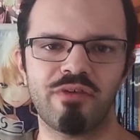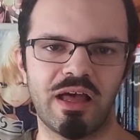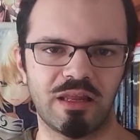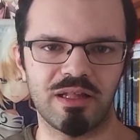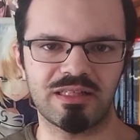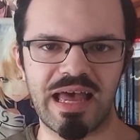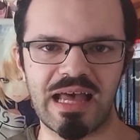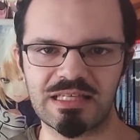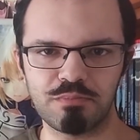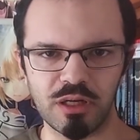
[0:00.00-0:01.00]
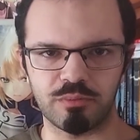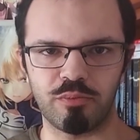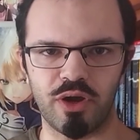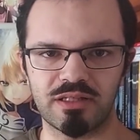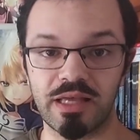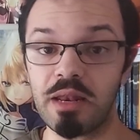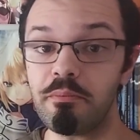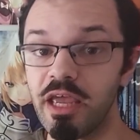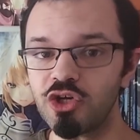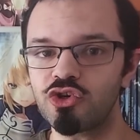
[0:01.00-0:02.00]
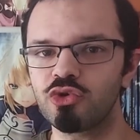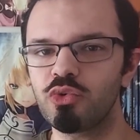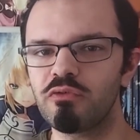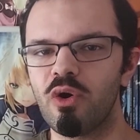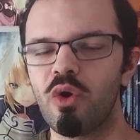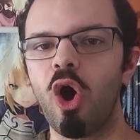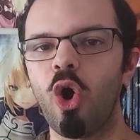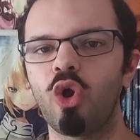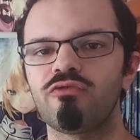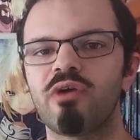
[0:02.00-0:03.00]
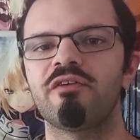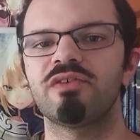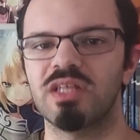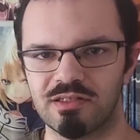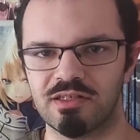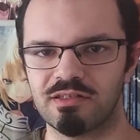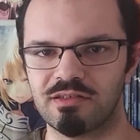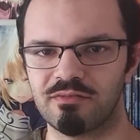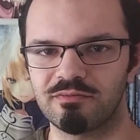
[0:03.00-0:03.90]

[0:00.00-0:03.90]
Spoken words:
elements as bullet points and make sure to invoke all 5 senses.